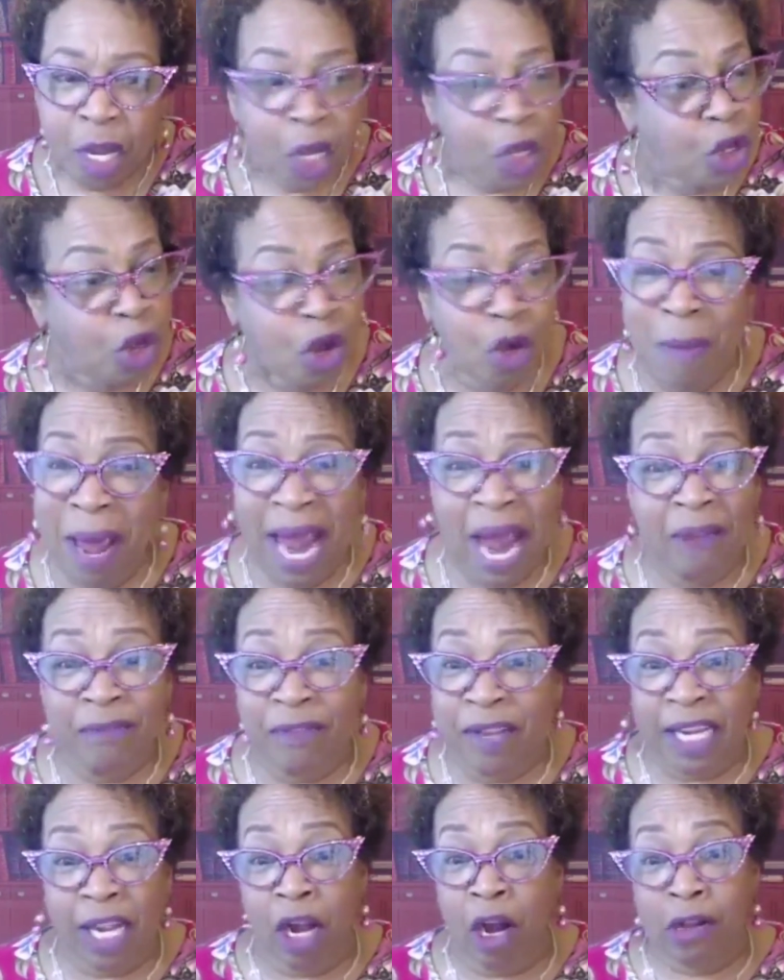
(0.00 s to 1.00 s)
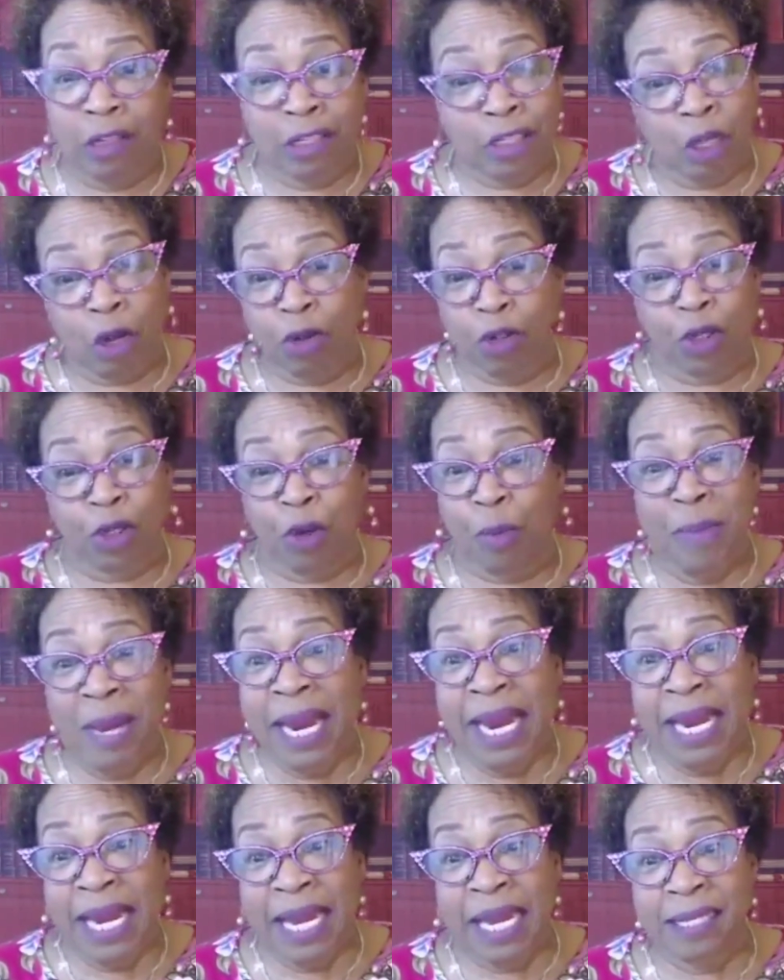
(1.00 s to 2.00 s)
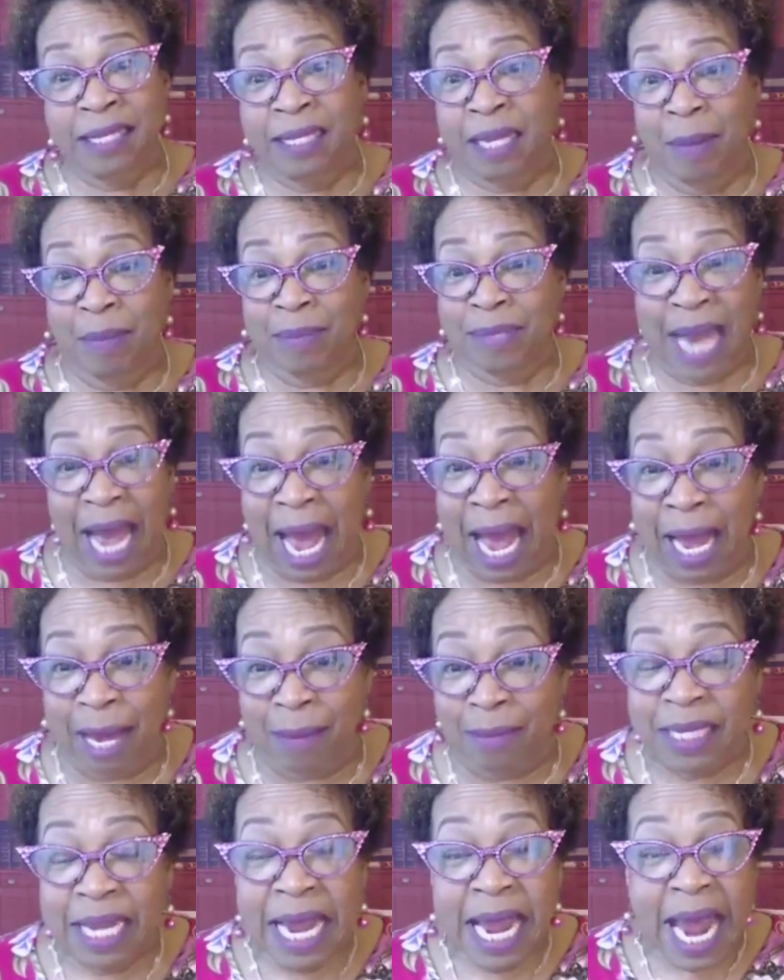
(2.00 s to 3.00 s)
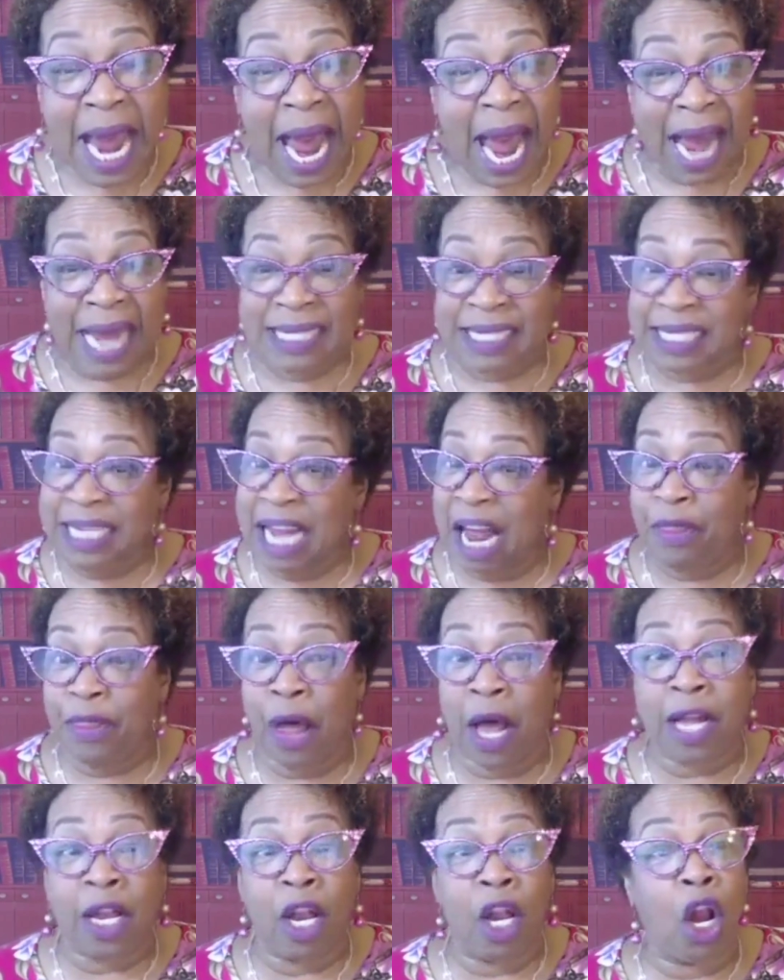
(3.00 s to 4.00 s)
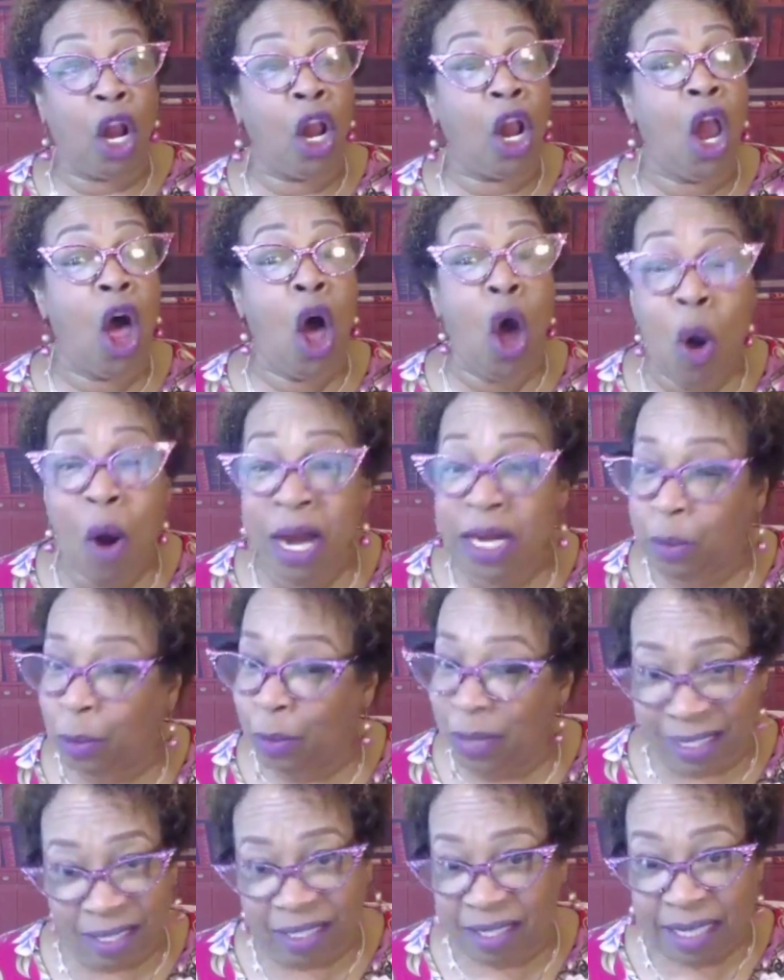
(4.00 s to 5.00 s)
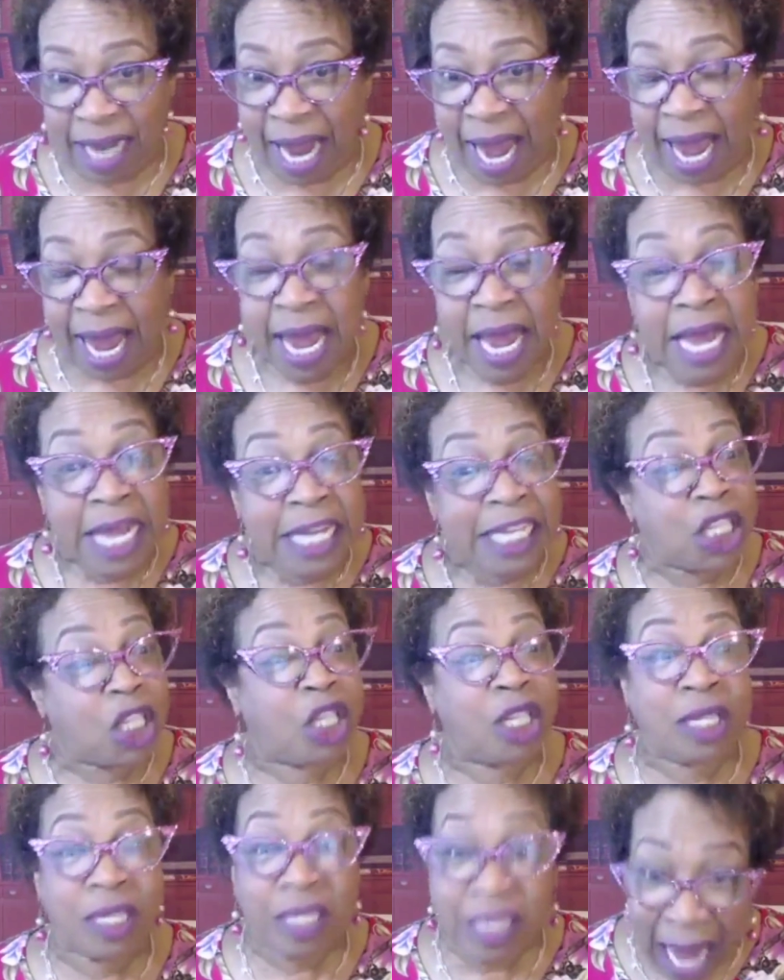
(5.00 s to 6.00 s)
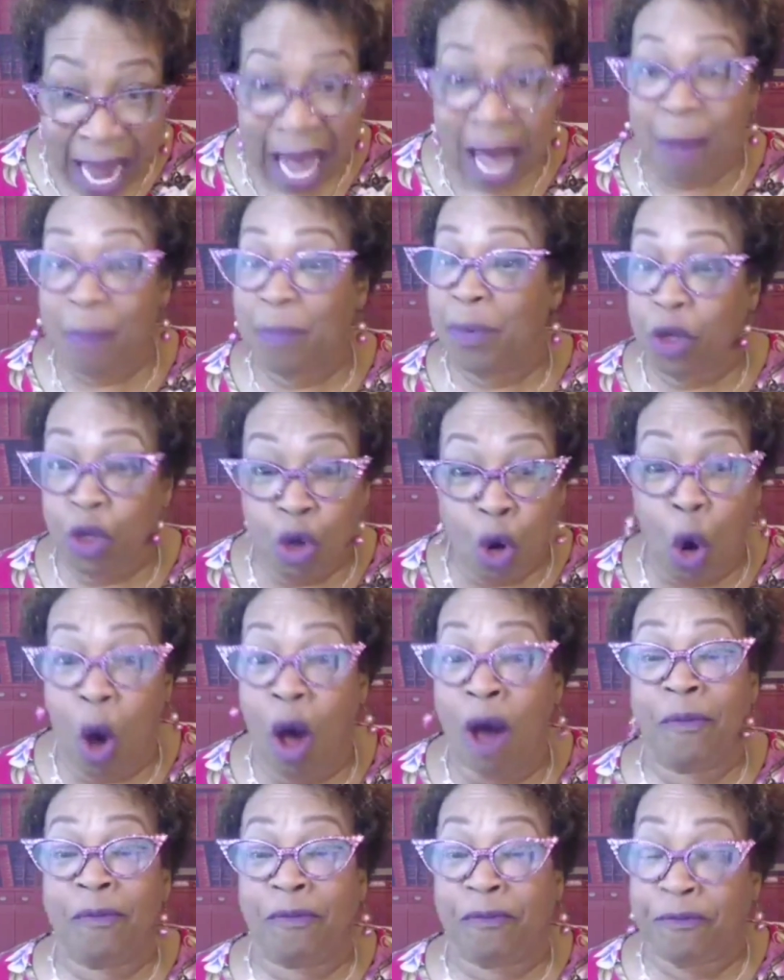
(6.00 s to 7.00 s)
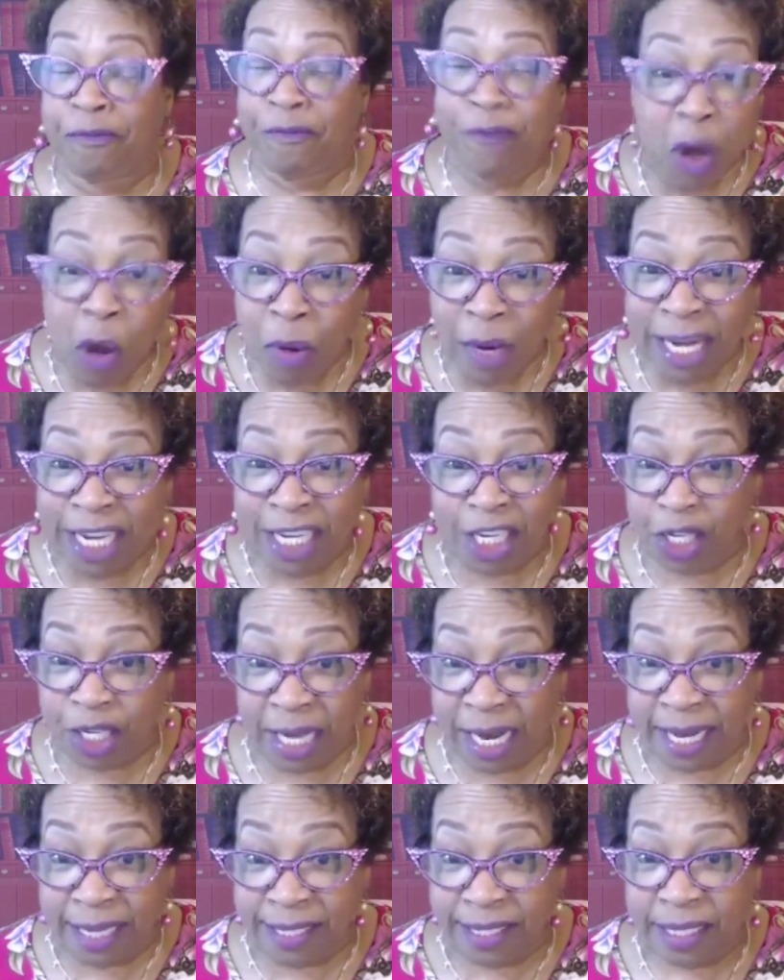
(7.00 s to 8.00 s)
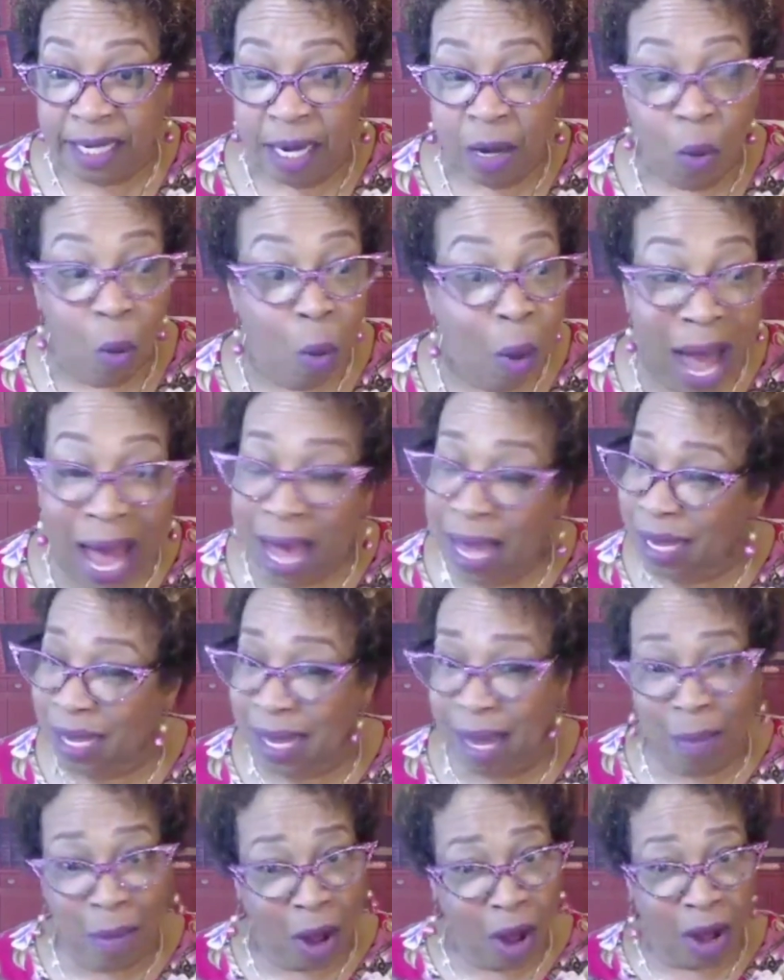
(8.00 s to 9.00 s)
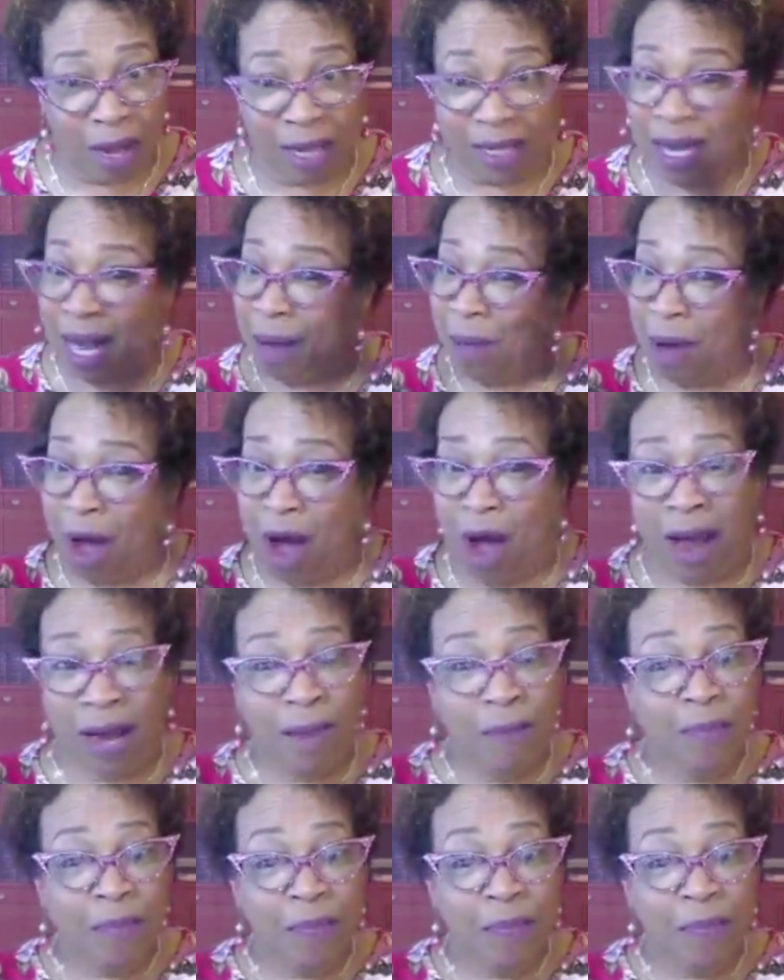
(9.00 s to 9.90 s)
You may have to get on social media sometimes and say, the Lord would say, stop your foolishness. Why? Come on.